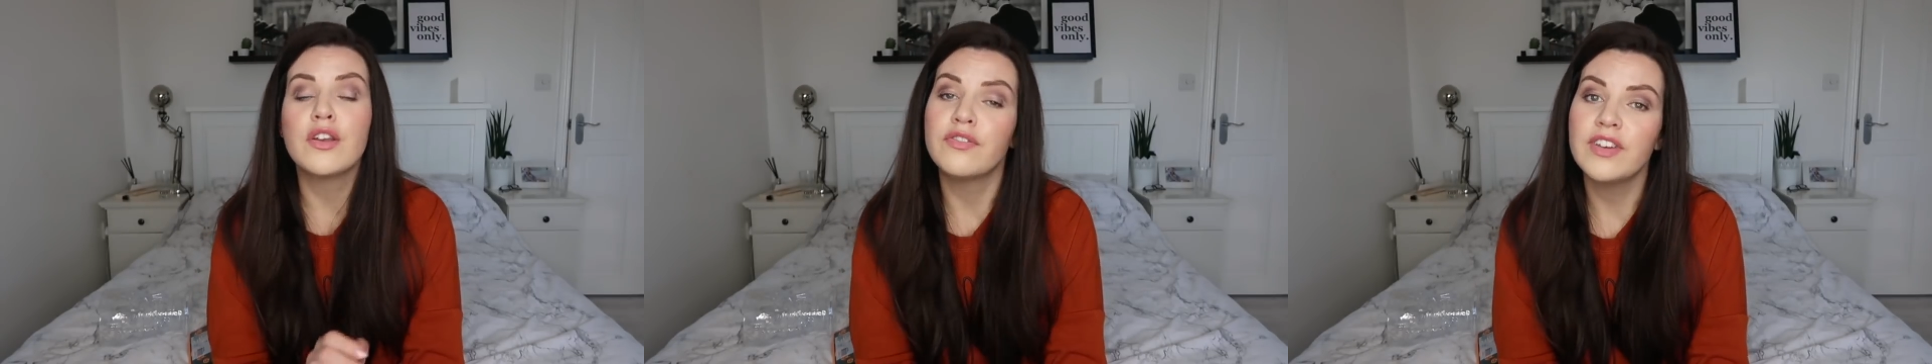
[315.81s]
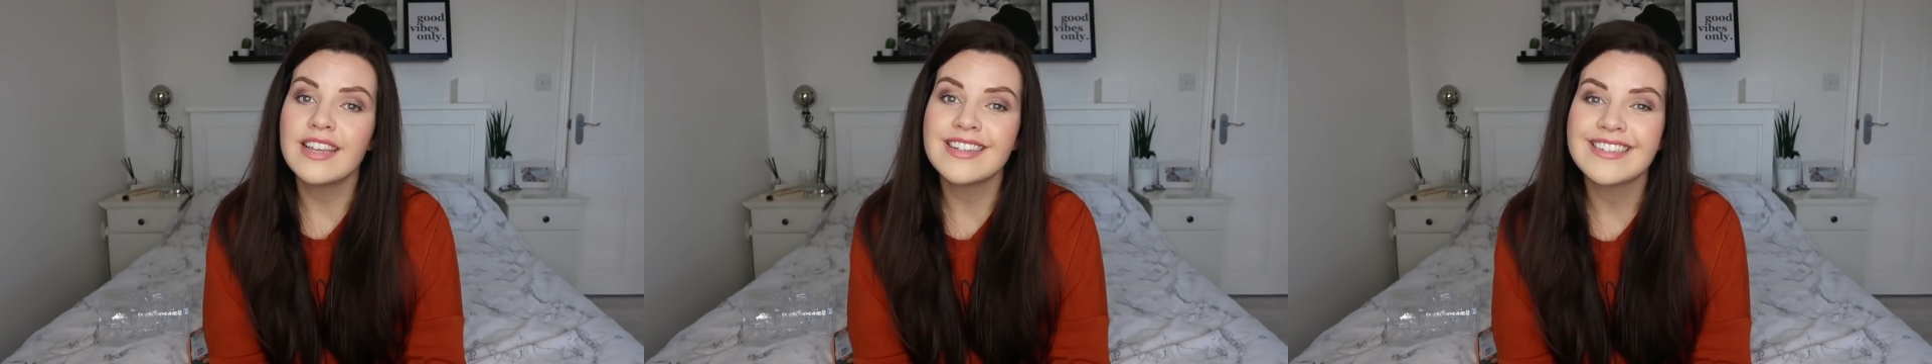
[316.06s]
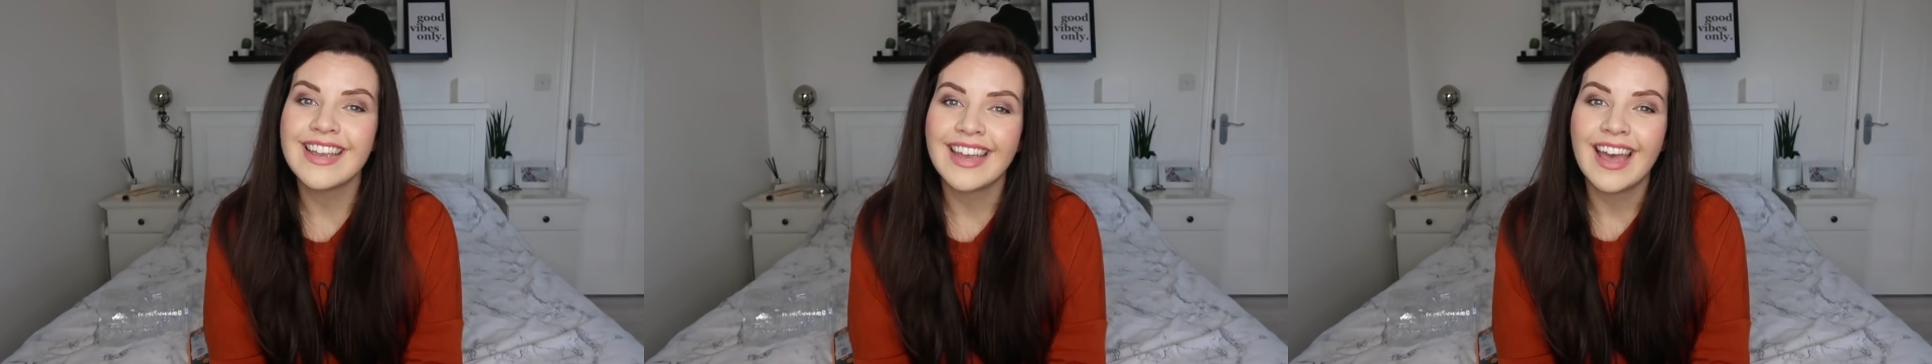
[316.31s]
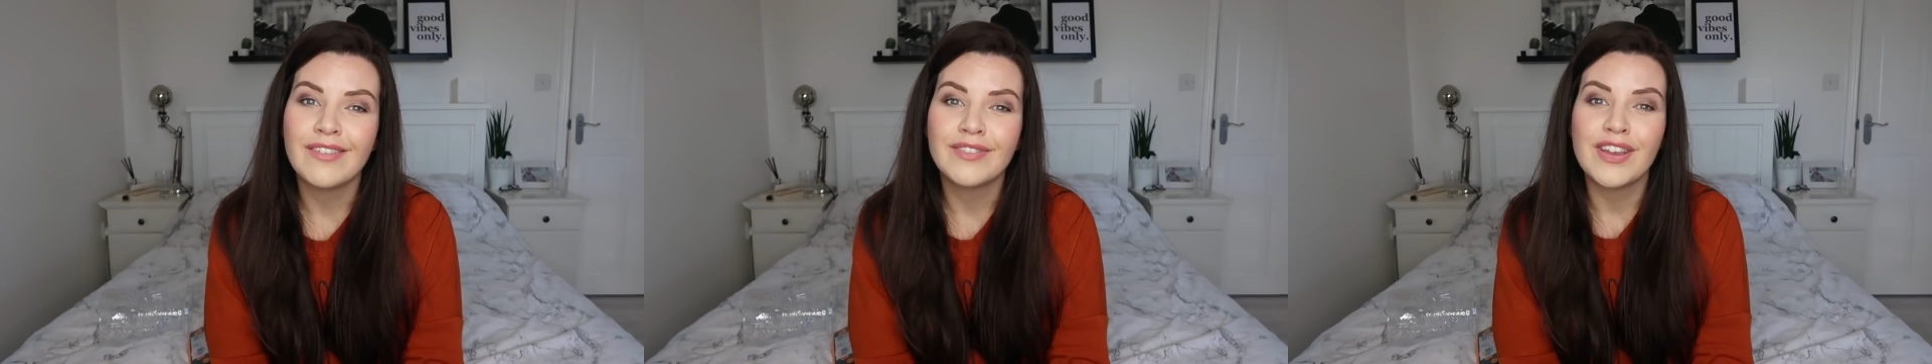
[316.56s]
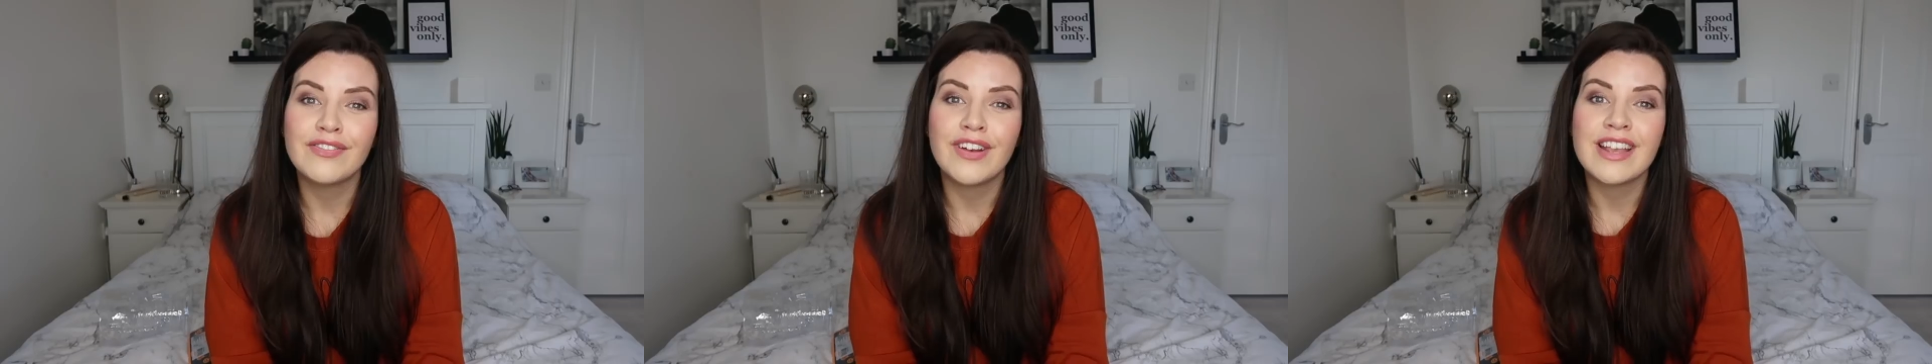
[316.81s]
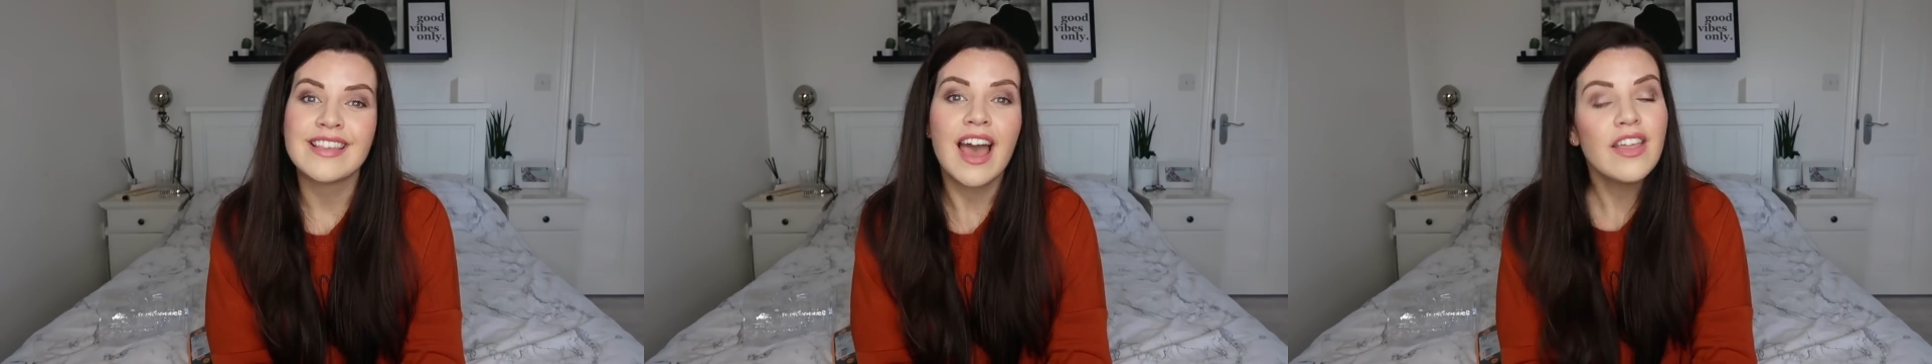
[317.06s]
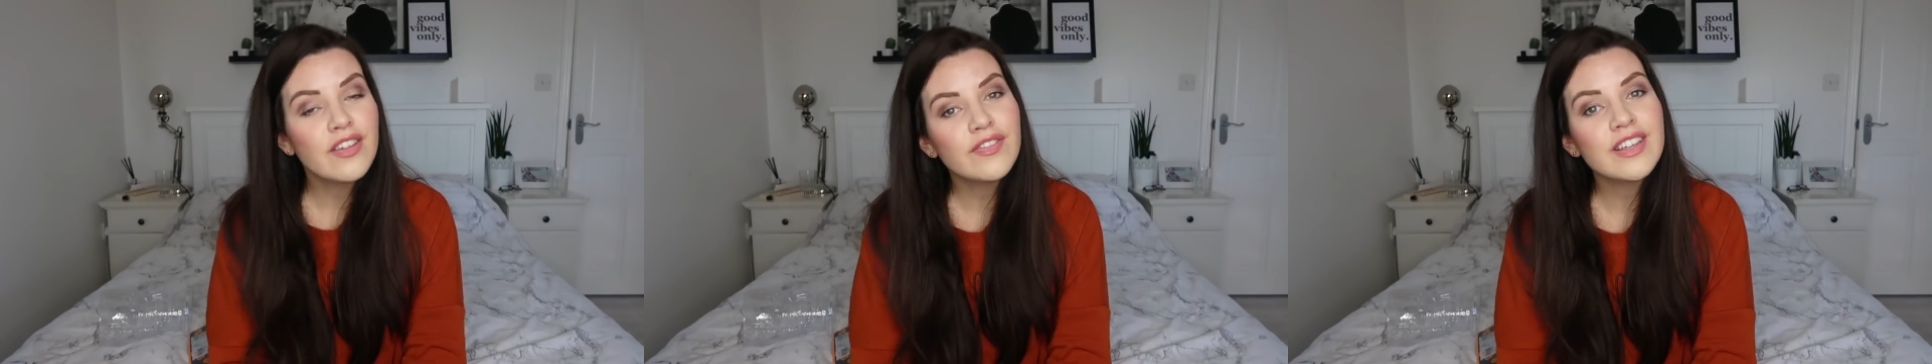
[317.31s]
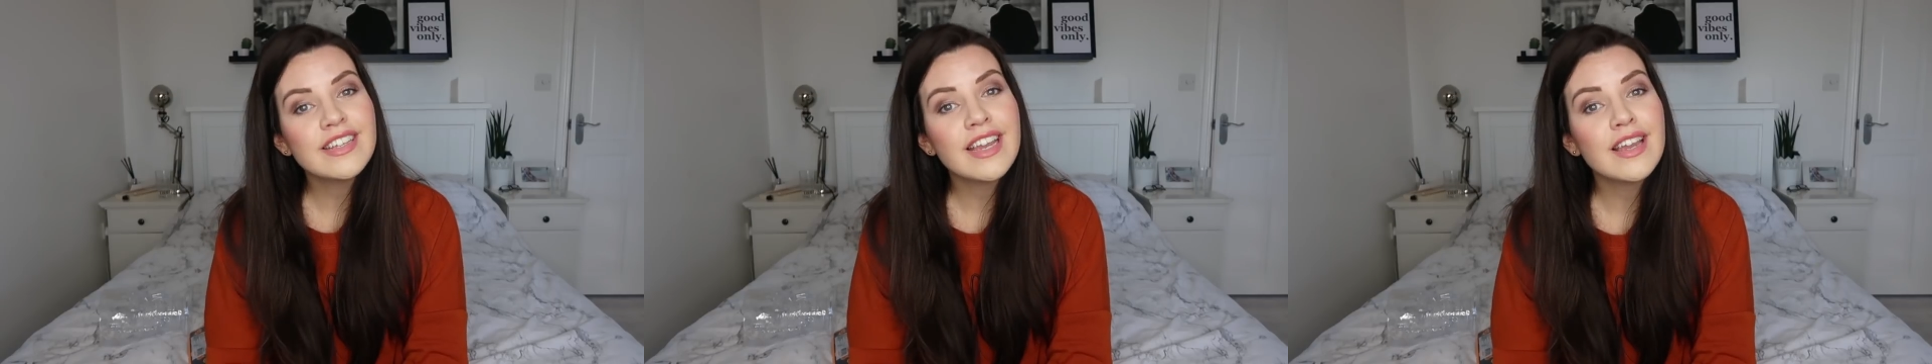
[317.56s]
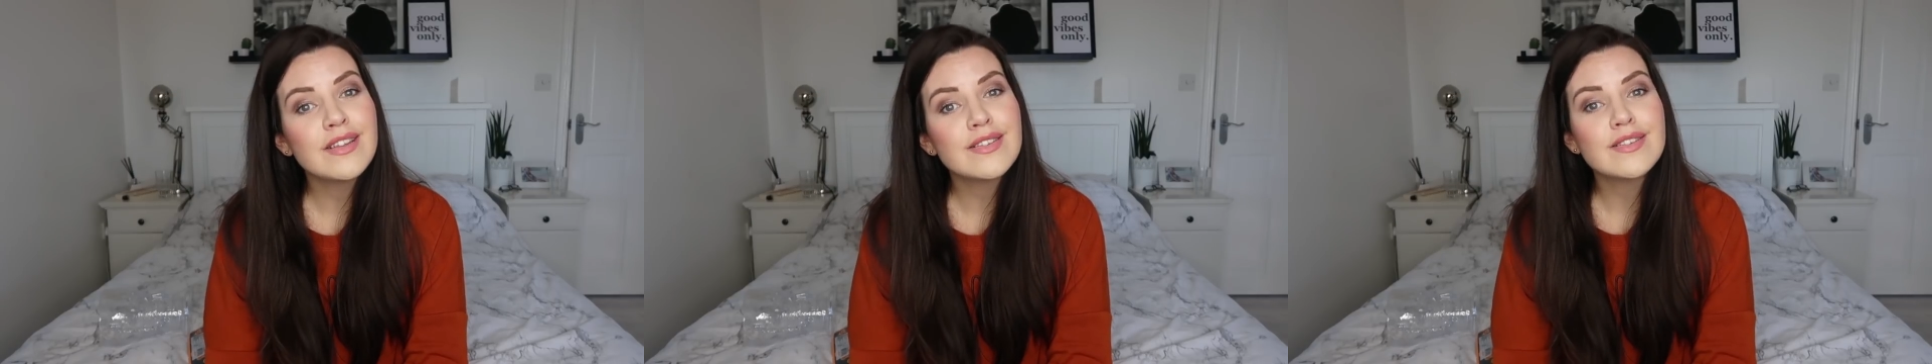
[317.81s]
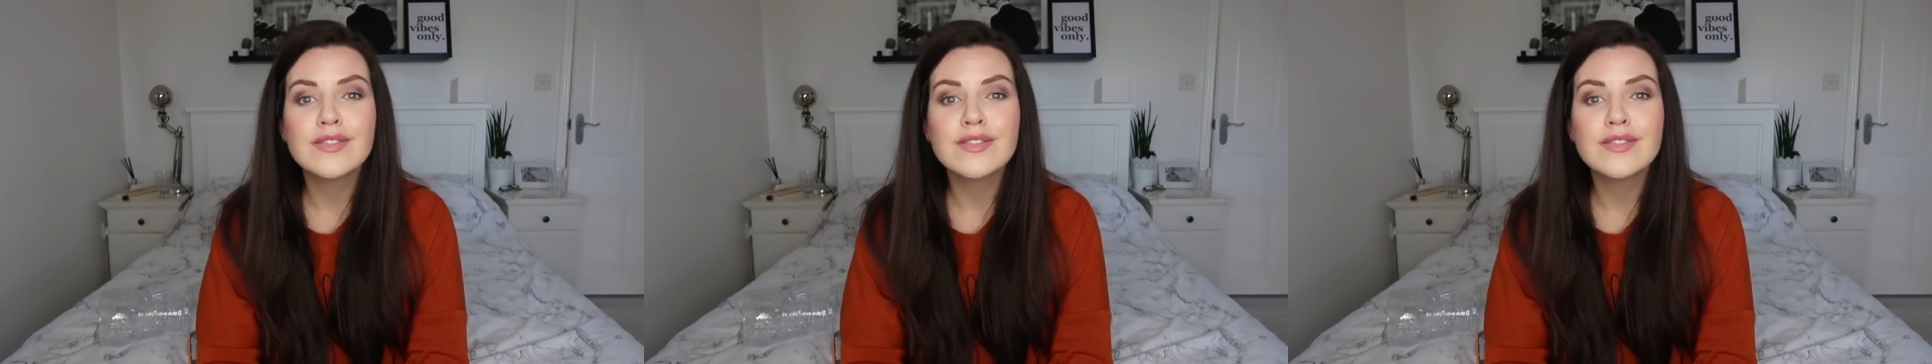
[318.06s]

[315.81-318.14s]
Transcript: don't forget to check out my friends' other videos.